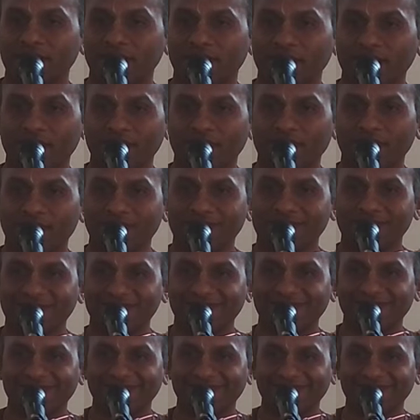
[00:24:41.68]
thing for us.
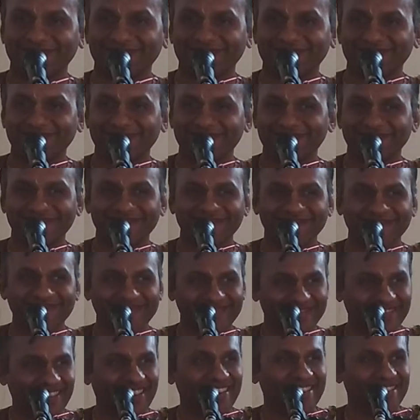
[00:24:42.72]

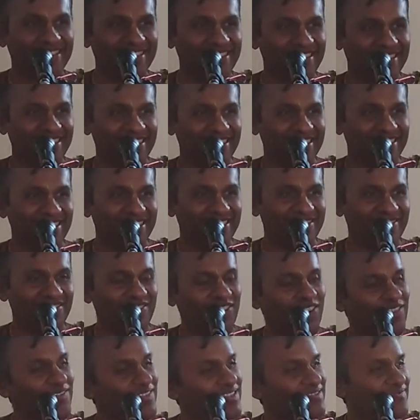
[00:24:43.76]
Right?
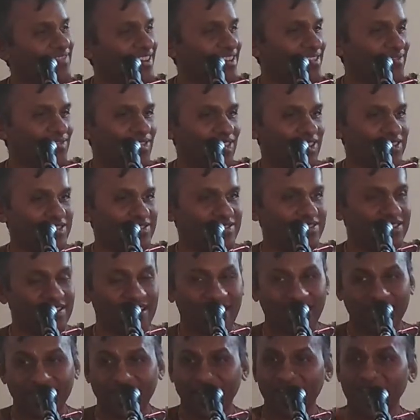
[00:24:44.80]
You always find faults.
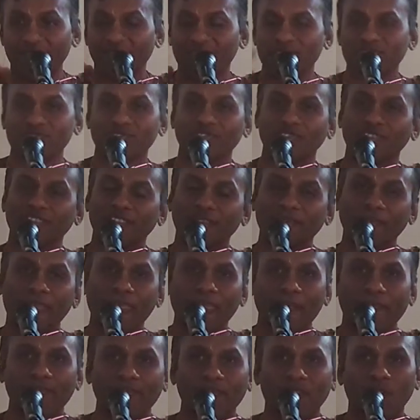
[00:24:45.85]
I will tell you one story.
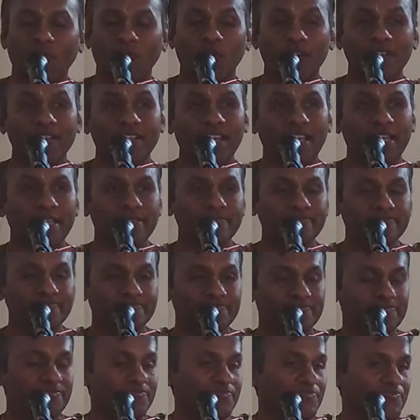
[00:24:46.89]
One
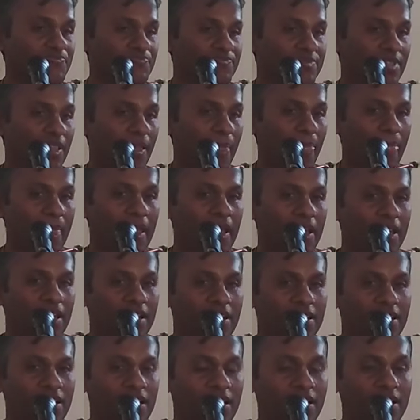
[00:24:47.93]
time,
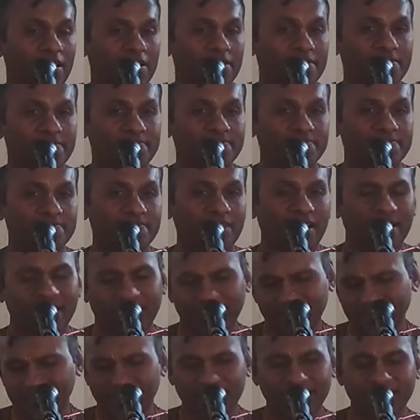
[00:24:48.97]
I
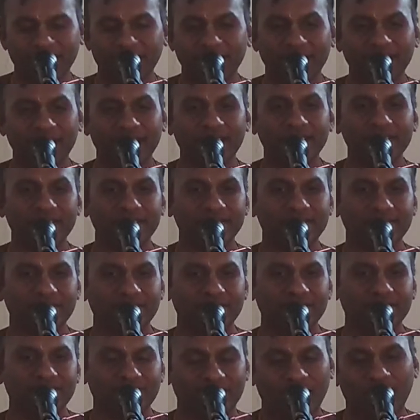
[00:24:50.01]
just recently
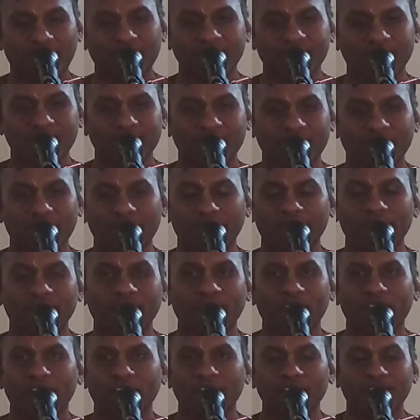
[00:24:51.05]
saw this
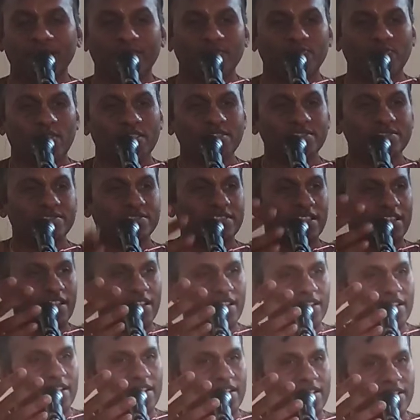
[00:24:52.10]
video. There was once
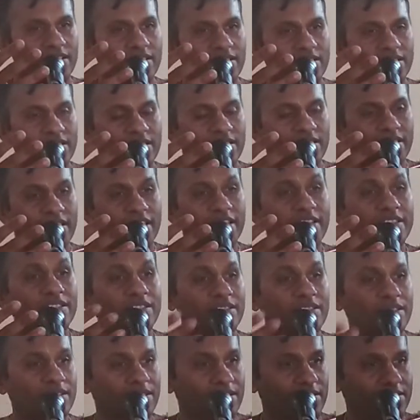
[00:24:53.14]

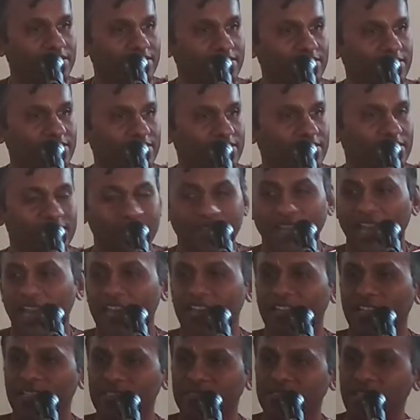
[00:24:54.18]
eagle
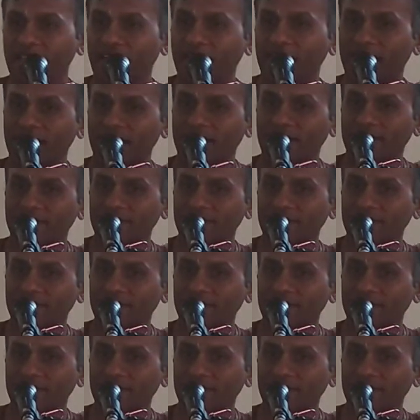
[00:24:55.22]
carrying a snake.